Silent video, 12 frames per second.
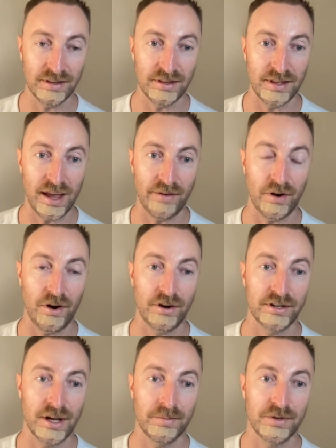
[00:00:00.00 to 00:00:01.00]
they have a
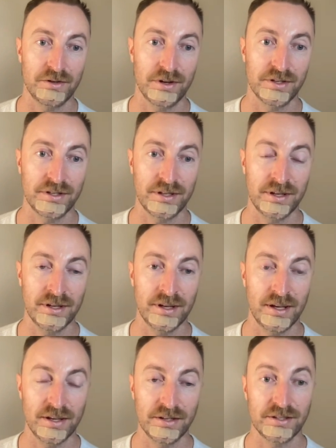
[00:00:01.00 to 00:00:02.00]
hard time trusting
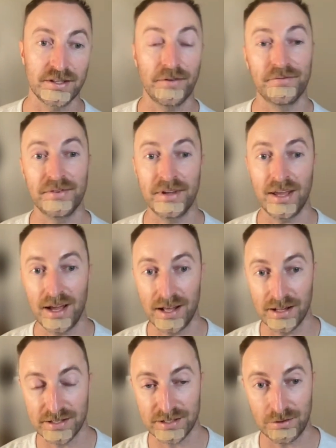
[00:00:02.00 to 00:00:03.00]
something
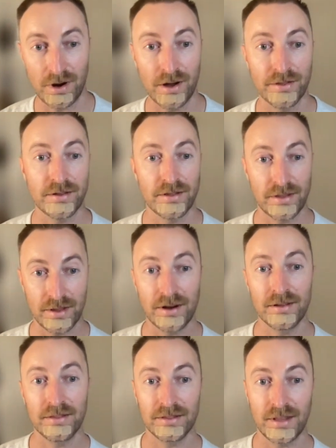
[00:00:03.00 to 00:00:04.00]
else or other
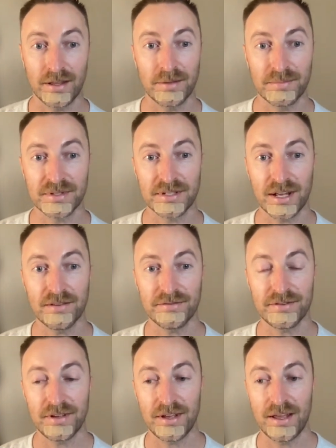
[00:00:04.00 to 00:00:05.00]
than themselves.
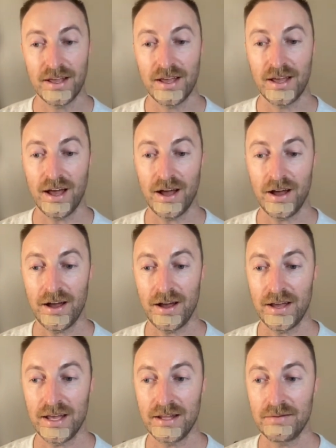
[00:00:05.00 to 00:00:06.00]

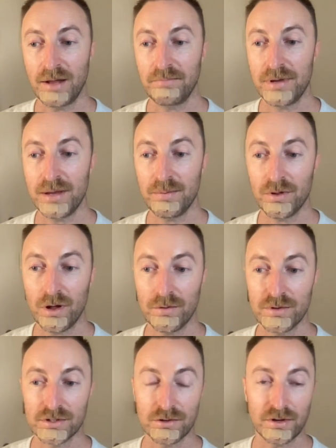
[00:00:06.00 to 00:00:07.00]
And people
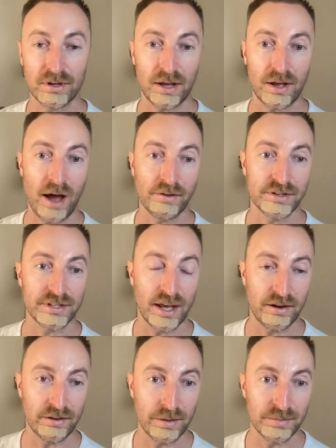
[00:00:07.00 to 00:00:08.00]
always look
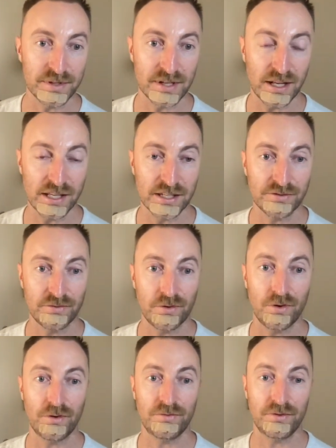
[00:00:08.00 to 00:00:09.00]
outside of themselves
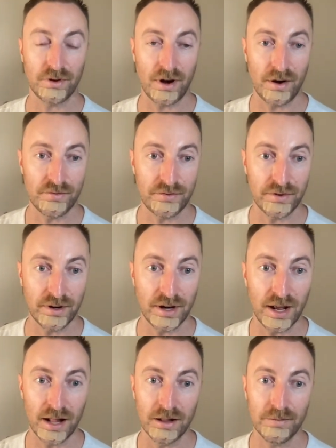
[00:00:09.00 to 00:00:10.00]
for comfort and
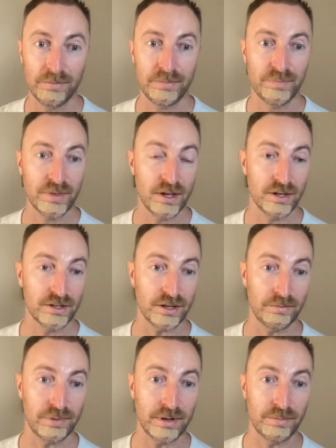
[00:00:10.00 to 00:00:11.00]
help.
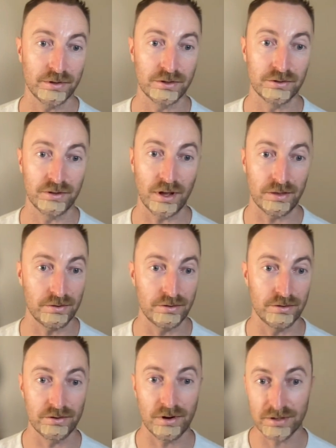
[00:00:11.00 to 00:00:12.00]
Some people do that through
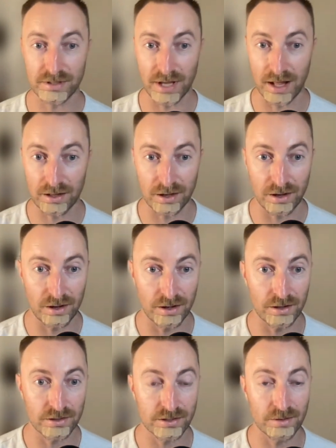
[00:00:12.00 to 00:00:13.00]
drugs,
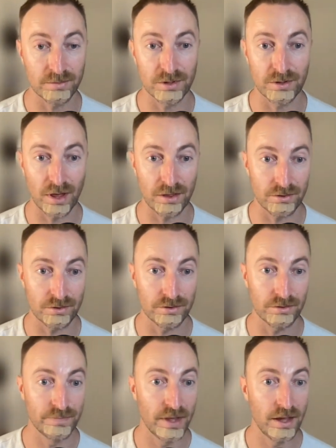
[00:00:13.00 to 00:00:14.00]
alcohol. Some do that through